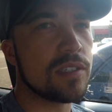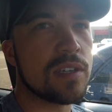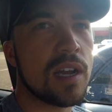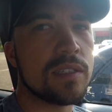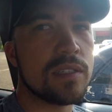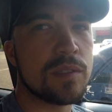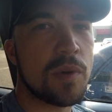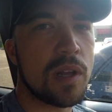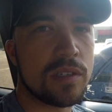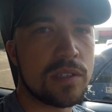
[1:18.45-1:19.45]
has gotten
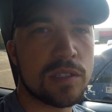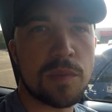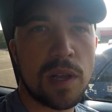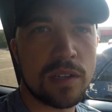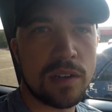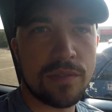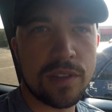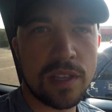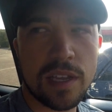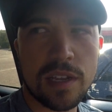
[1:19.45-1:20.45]
smaller and smaller over
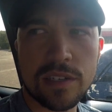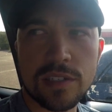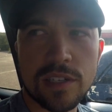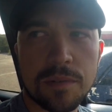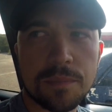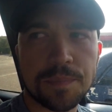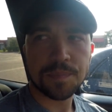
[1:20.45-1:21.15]
the years. So,